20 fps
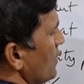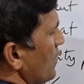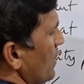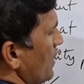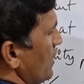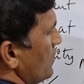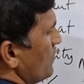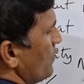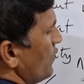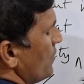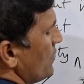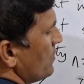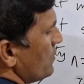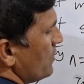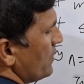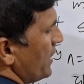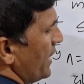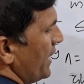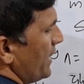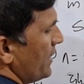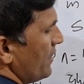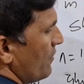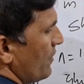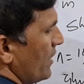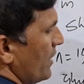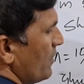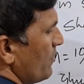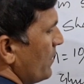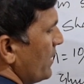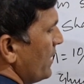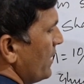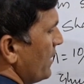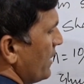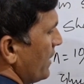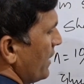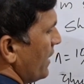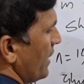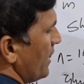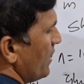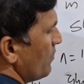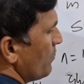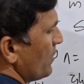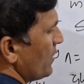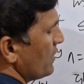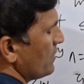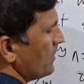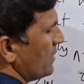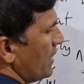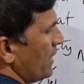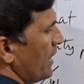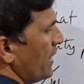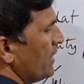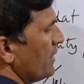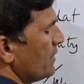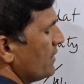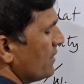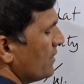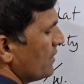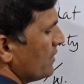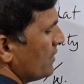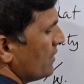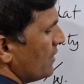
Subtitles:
corresponds to n divided by n plus n.